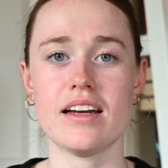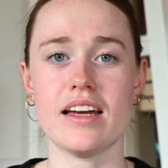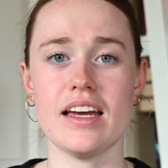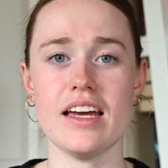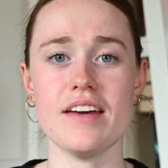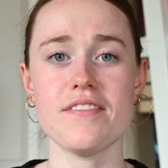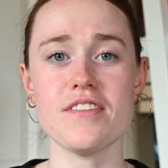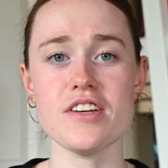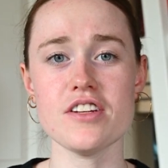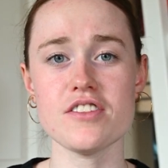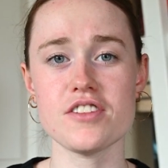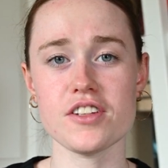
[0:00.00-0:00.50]

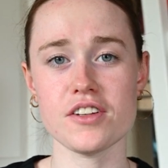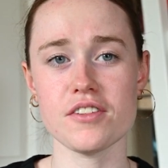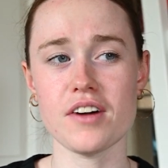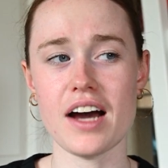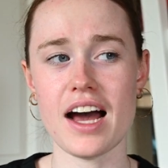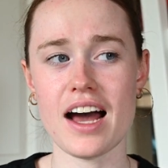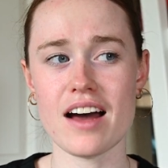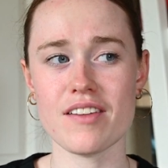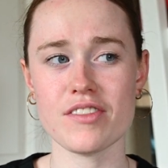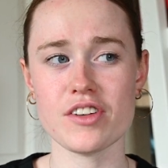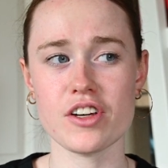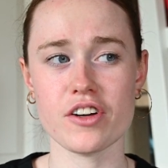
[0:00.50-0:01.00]
If you do
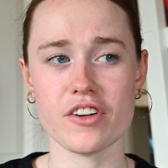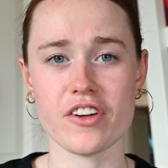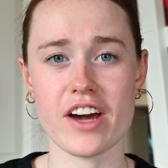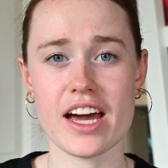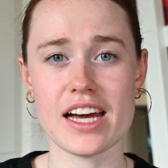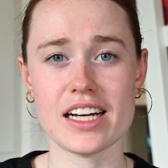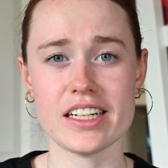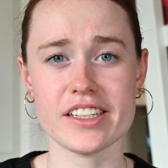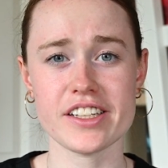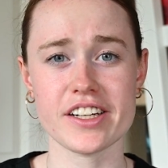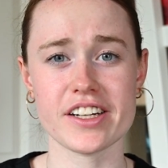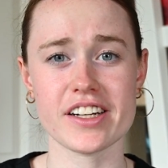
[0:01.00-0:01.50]
have
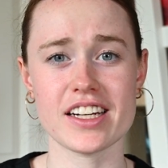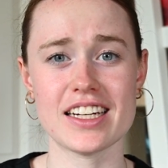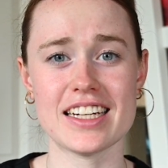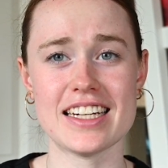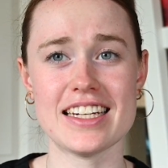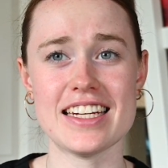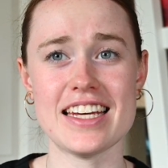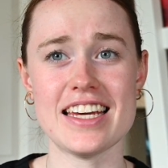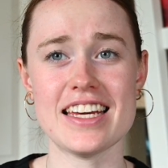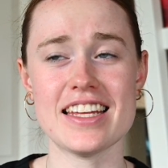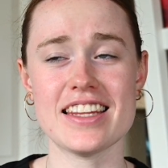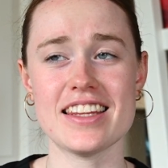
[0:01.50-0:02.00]
Eurail, you're going to
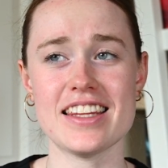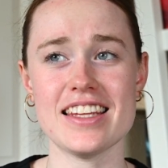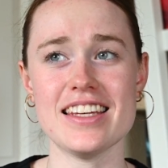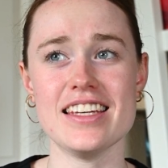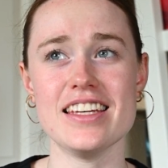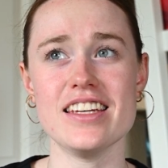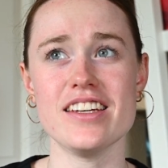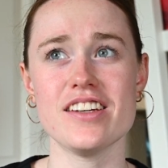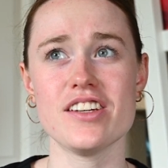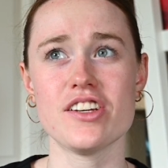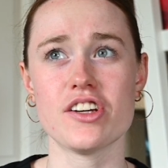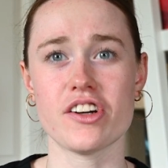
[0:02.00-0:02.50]
need
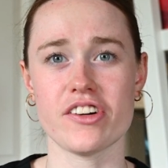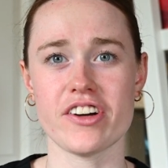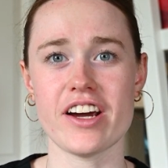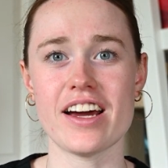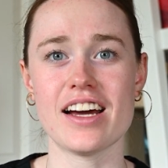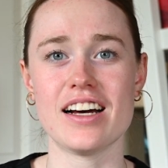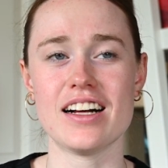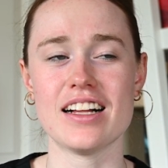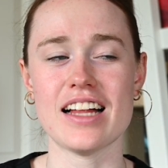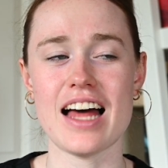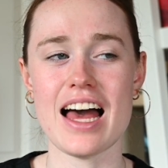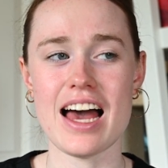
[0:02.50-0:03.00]
the
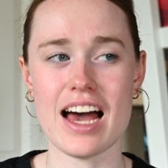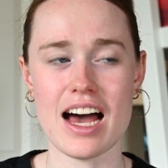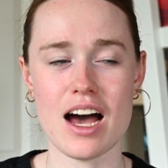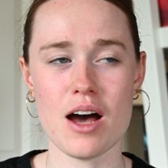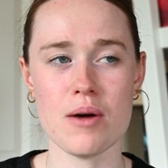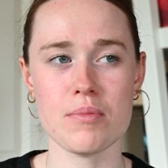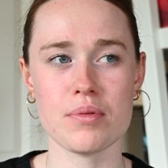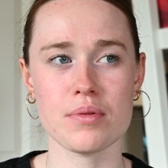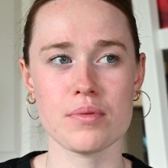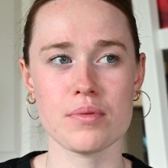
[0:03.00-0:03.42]
Eurail app,